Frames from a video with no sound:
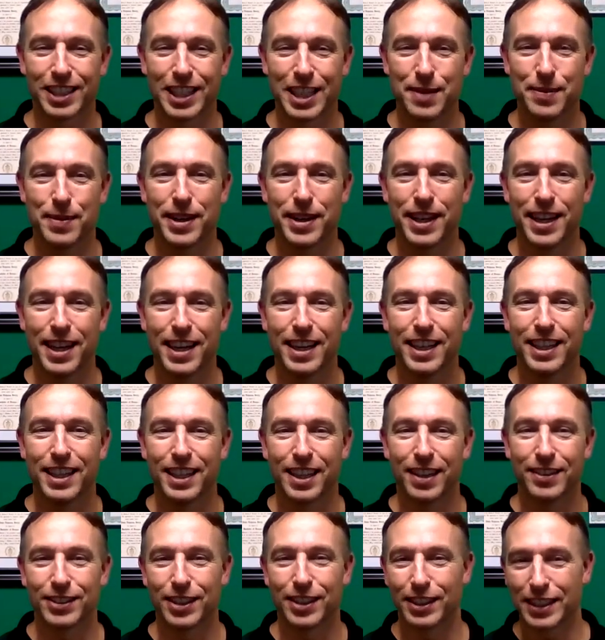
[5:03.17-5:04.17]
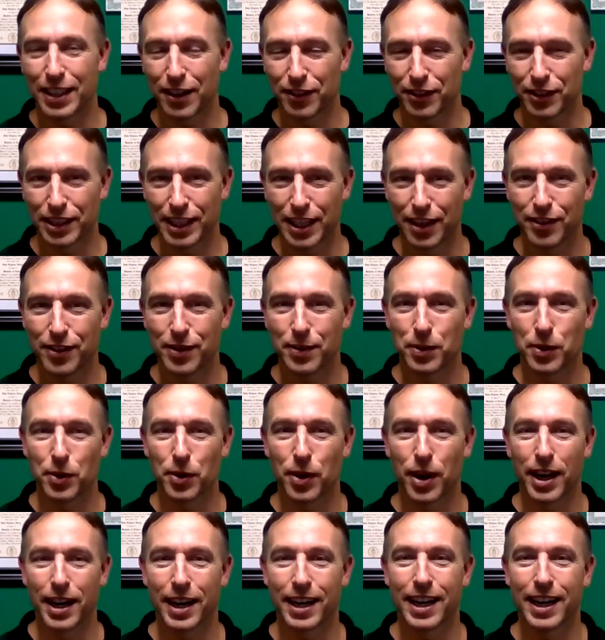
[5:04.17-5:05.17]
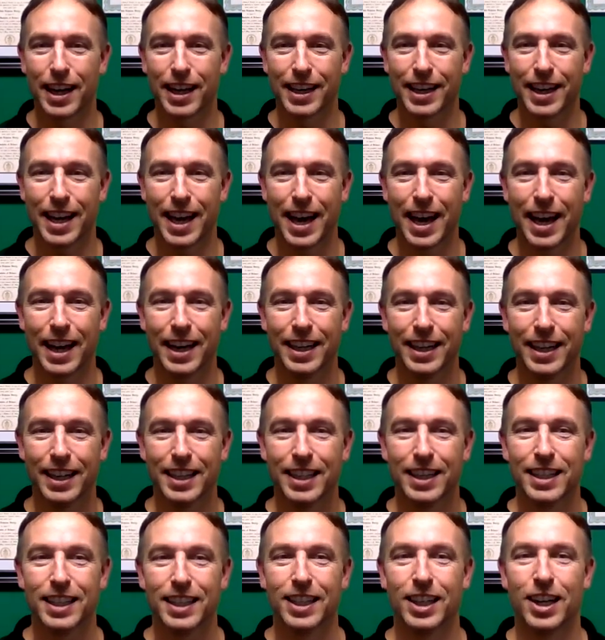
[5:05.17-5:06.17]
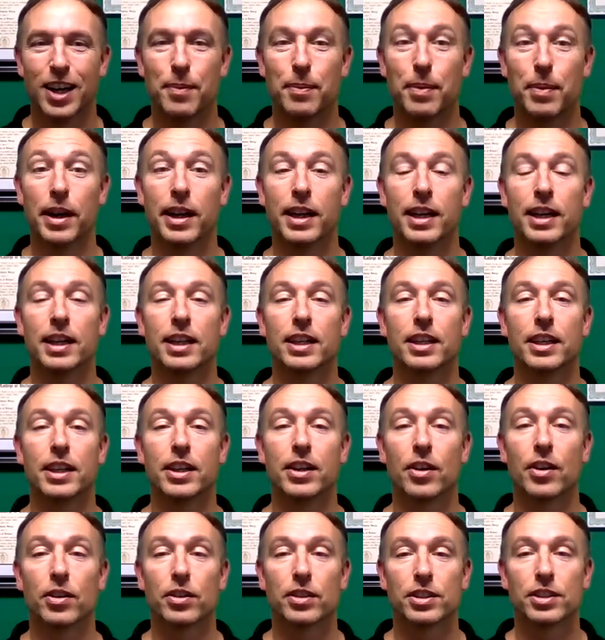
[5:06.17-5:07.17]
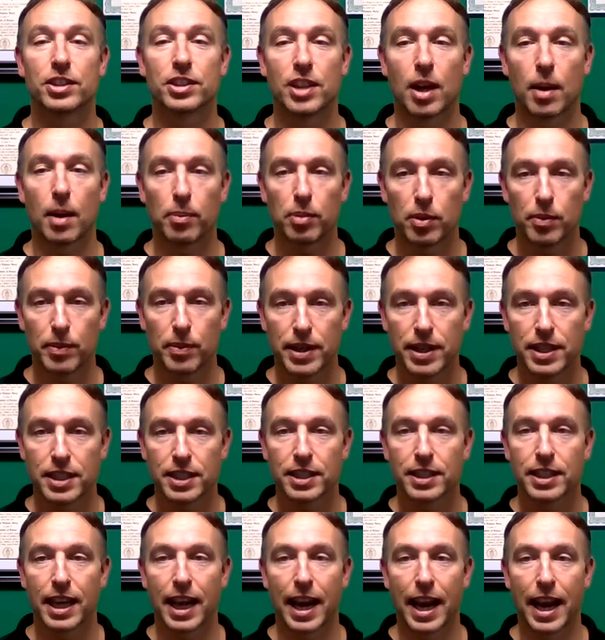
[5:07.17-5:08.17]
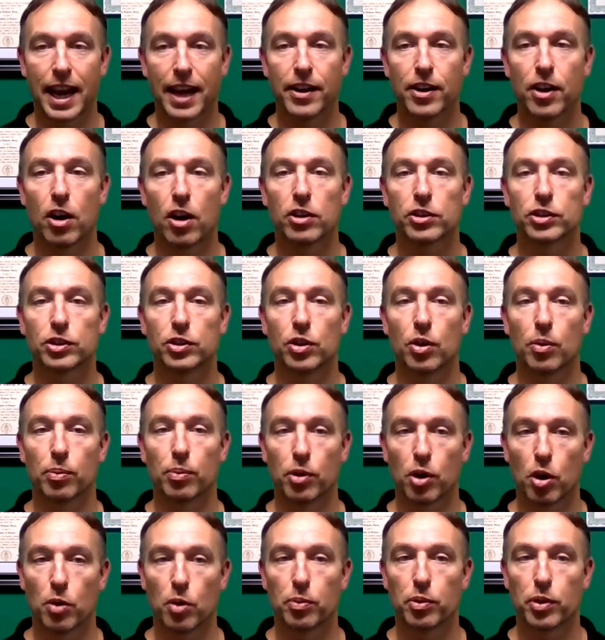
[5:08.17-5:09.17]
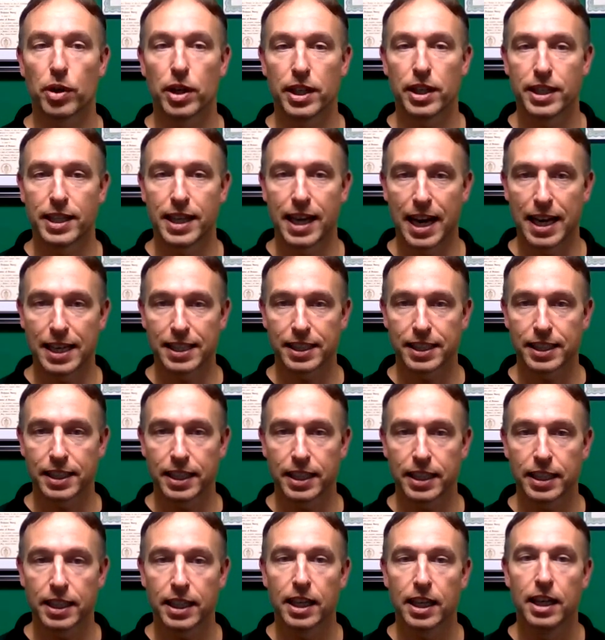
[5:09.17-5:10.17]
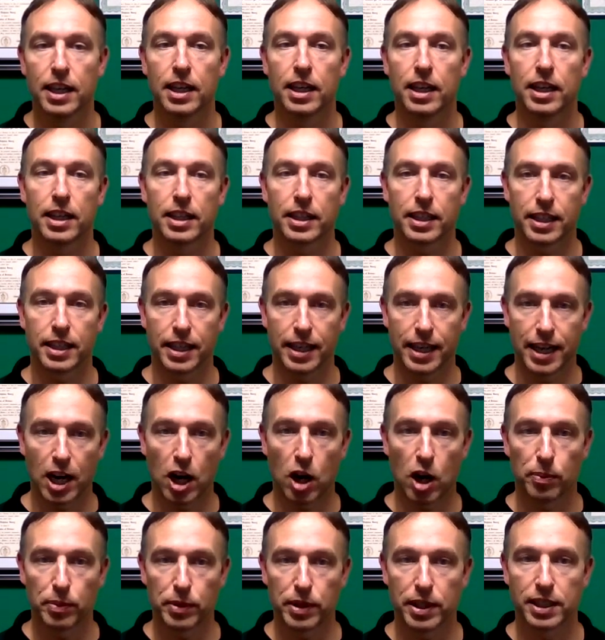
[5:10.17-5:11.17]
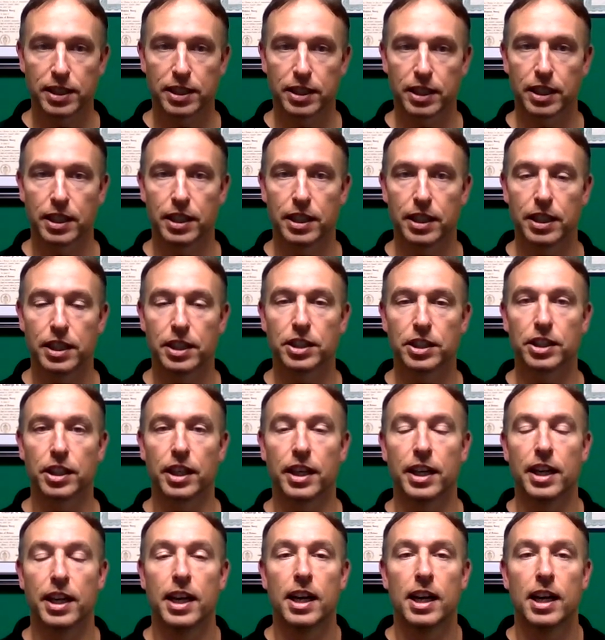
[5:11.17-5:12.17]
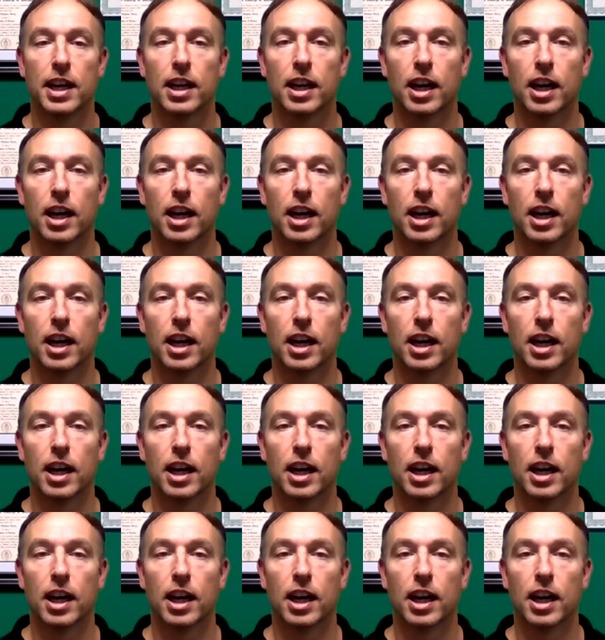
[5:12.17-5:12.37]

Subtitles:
Seaman, so I'll definitely give him credit on that. But supplements and also appropriate testing can help this condition.